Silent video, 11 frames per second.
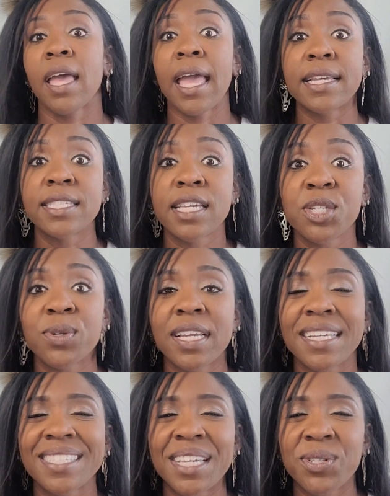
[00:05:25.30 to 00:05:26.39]
etc.,
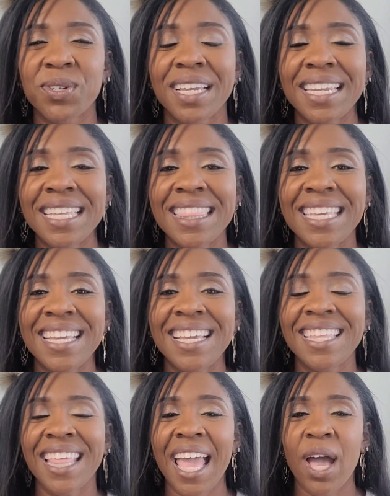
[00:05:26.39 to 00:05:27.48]
etc.,
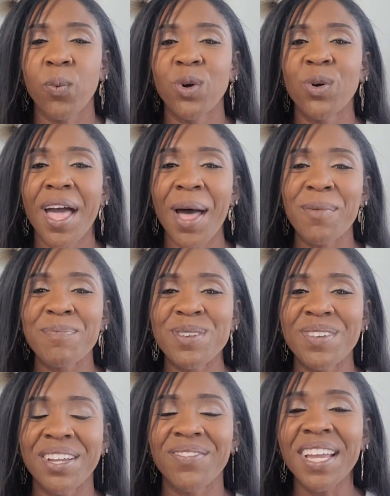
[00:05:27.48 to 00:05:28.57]
anything that will help
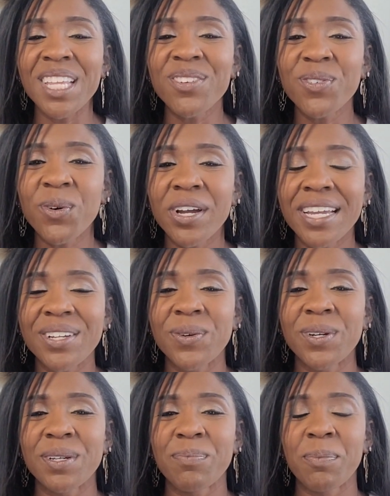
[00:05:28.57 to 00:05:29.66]
you get ready for it
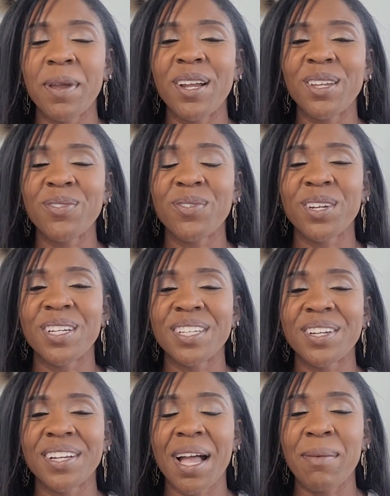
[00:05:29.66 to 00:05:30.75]
or prepare you for
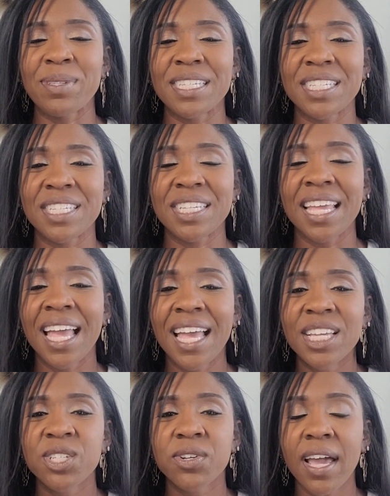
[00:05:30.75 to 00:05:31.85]
your competition,
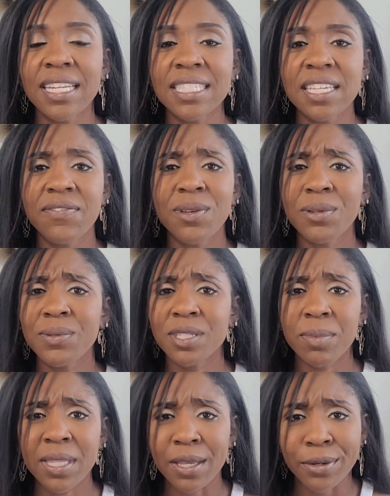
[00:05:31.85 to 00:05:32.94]
try to see if you can do
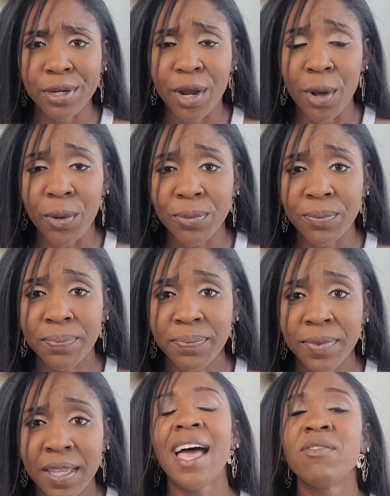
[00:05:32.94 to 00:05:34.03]
some of that on your own.
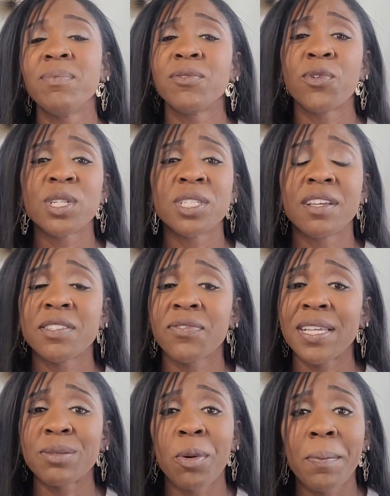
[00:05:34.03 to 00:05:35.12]
I have been fortunate enough to
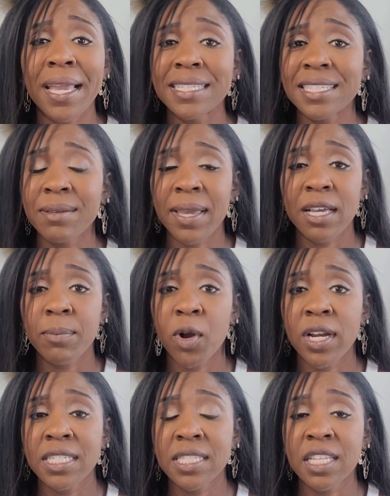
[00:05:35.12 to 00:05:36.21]
find some amazing makeup
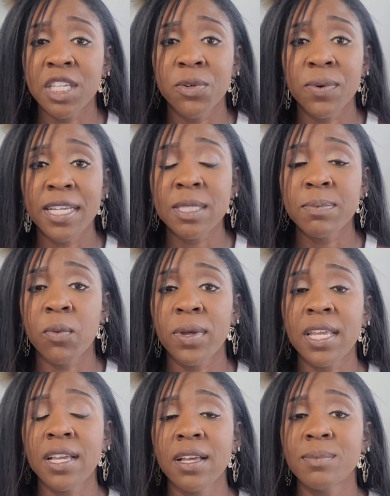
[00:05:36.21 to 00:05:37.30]
artists in the US, but when
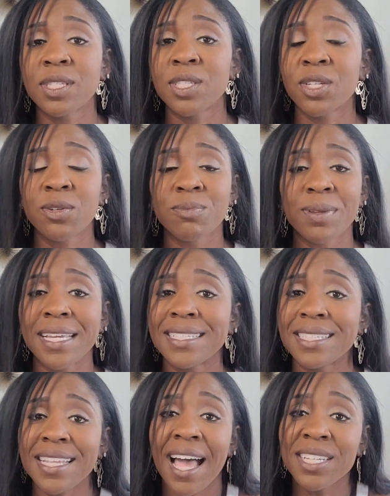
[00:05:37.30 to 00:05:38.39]
it comes to certain
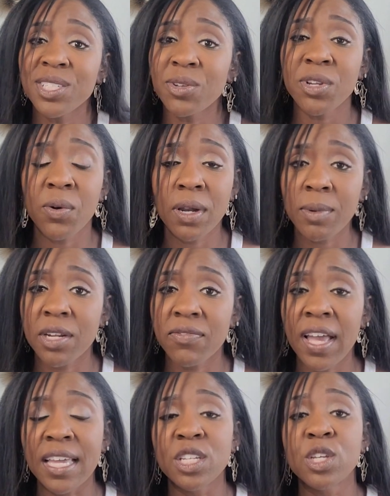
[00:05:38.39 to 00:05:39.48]
places, I just don't know what I'm going to
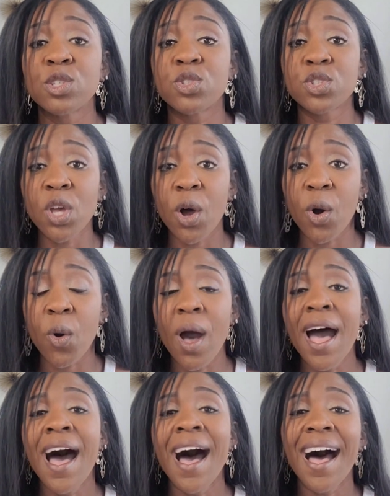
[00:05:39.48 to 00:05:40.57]
find. So
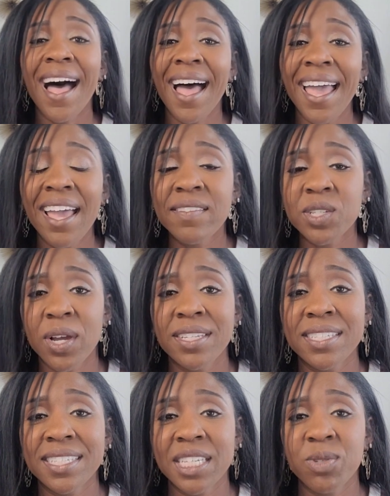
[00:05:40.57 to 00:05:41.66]
I have tried
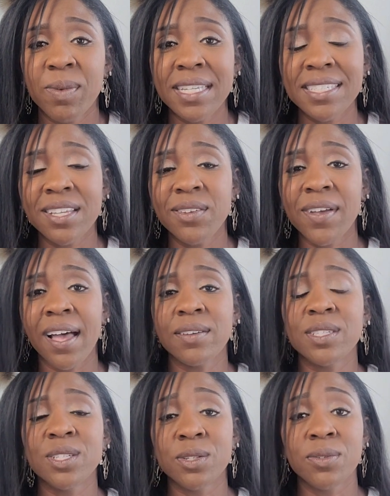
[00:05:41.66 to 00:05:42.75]
to teach myself how
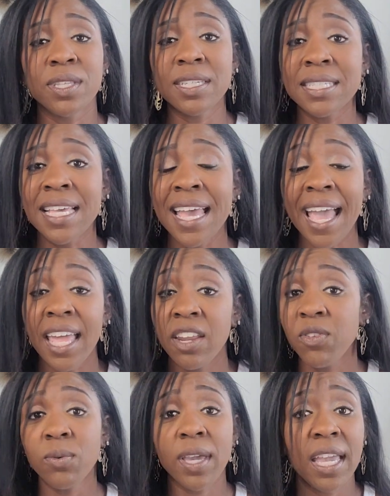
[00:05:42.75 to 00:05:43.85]
to do this. And
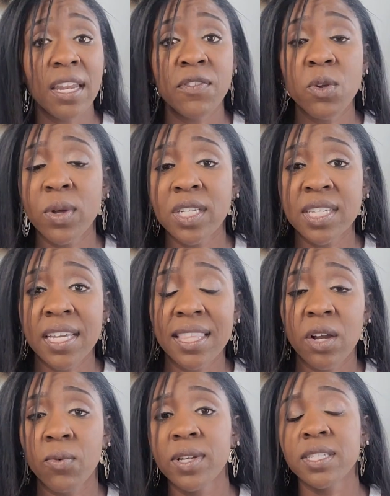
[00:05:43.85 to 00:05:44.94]
if you want to take
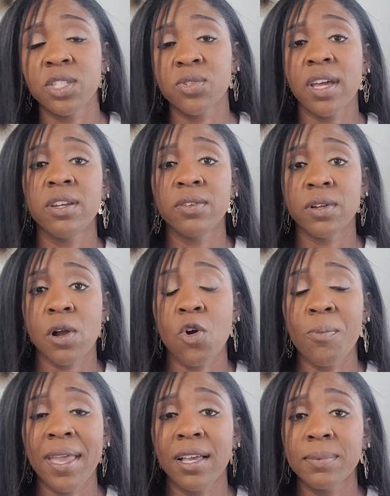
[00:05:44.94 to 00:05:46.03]
that risk and try to do your
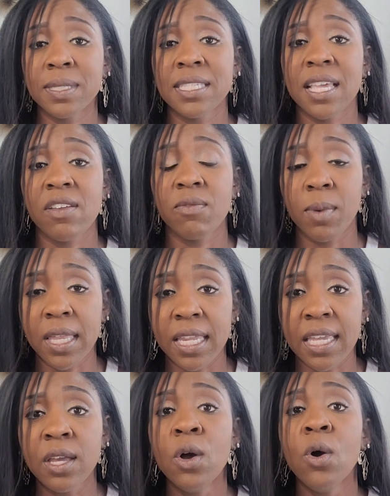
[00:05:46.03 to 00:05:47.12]
own makeup to save
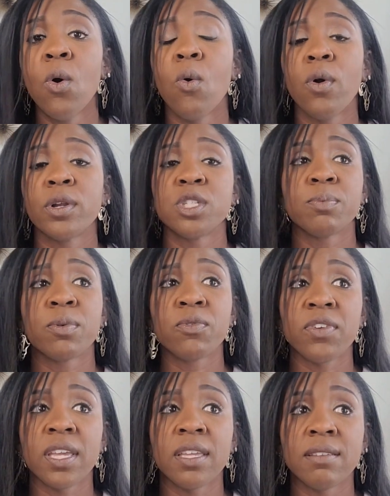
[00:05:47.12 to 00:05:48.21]
money or to
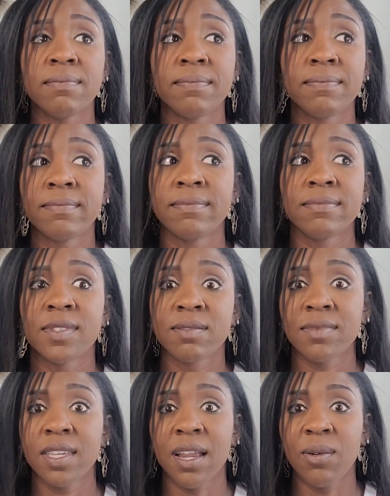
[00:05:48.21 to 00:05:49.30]
prevent,
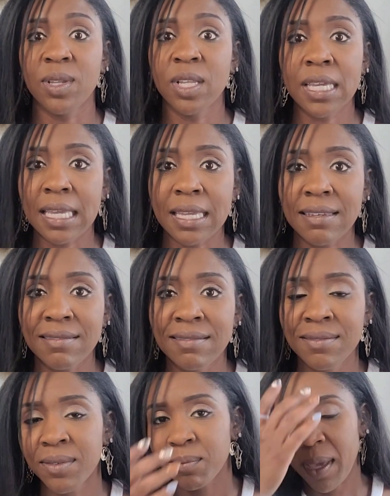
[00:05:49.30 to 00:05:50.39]

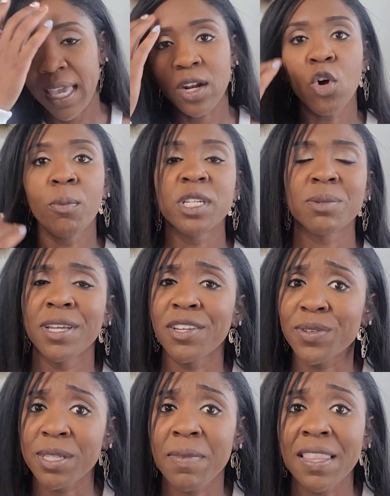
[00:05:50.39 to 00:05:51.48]
paying a whole bunch of money
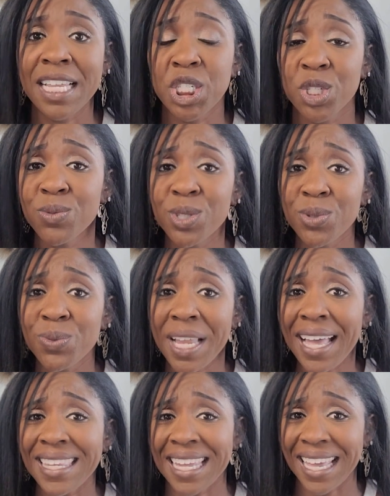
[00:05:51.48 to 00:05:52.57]
for something that you do
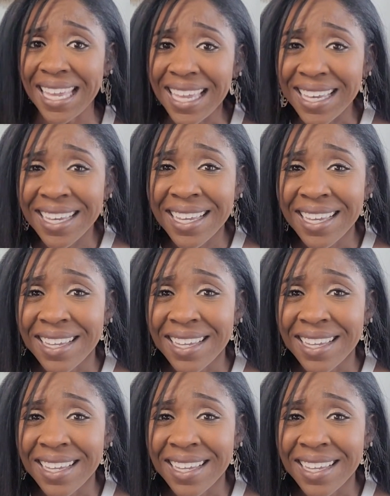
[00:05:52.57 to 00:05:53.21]
not like,